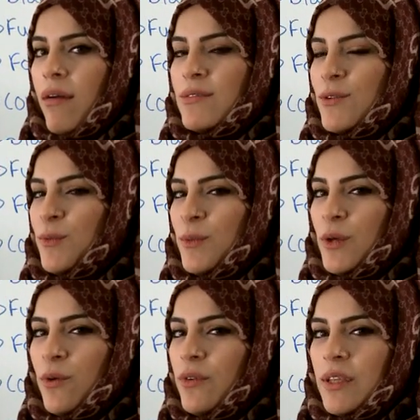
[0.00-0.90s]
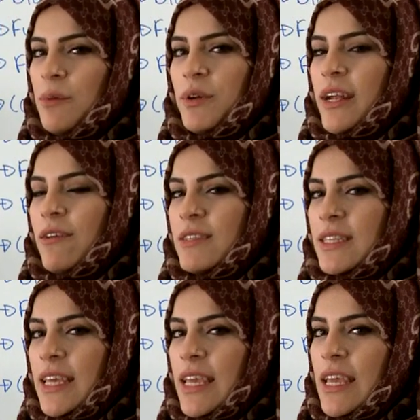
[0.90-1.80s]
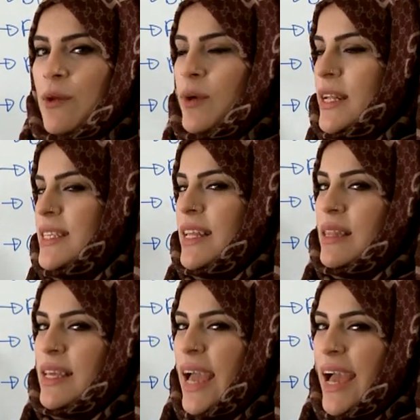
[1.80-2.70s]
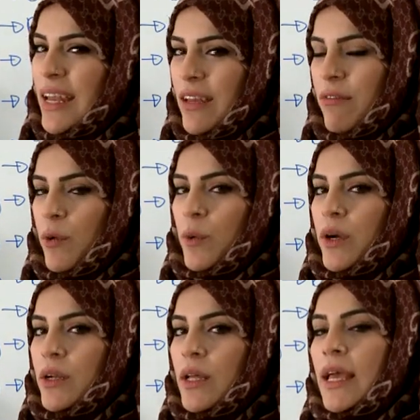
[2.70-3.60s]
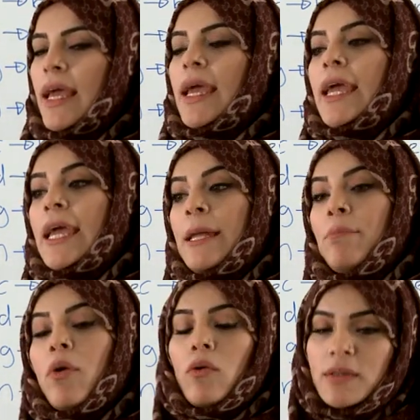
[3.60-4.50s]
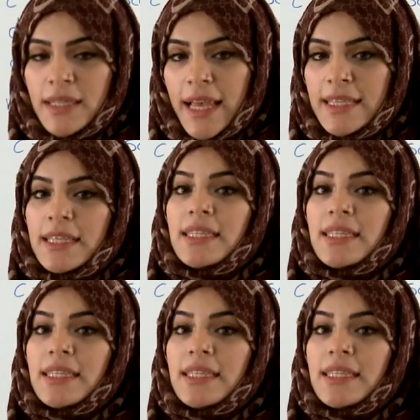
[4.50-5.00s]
So we don't really pronounce the E when it's at the end of a word in most cases.